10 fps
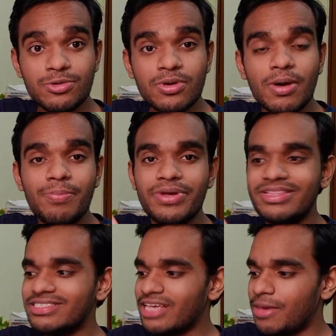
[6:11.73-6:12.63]
to compare
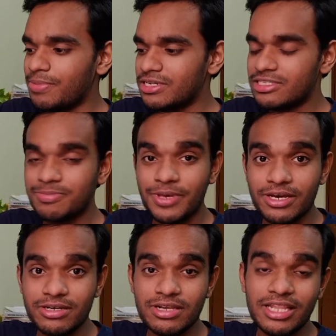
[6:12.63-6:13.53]
this iPad
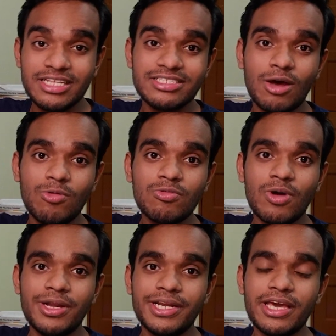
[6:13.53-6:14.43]
speaker and the sound
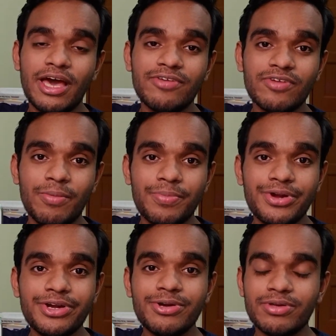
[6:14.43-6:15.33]
quality, I've
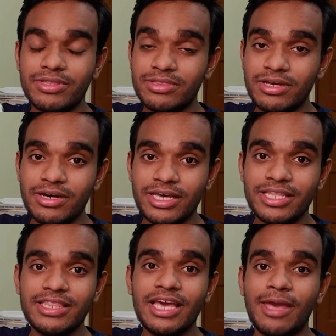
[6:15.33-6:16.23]
compared it with
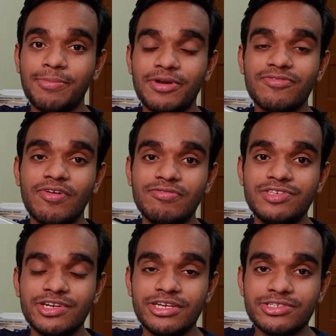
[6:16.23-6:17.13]
again the iPad 5th
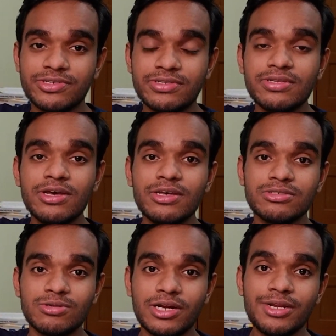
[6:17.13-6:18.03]
generation,
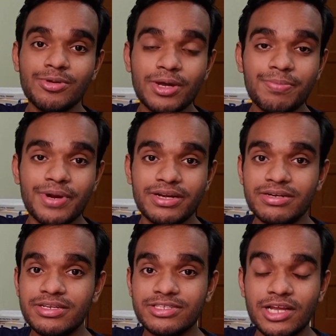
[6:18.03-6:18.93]
so that you can better
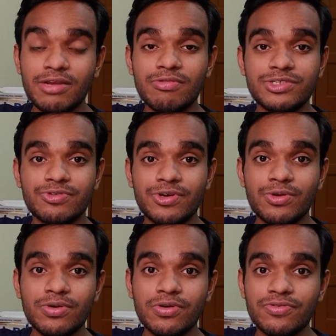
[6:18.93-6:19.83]
decide which one
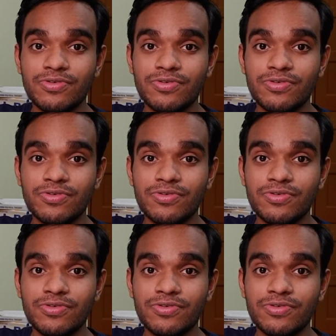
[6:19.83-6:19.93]
to go